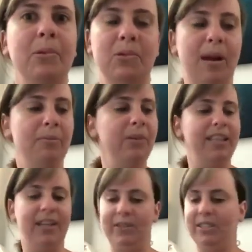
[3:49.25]
So I'm
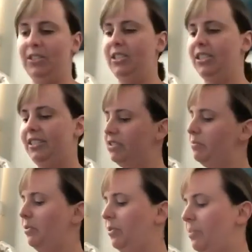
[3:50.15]
really going to just
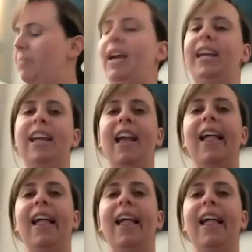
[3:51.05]
explore my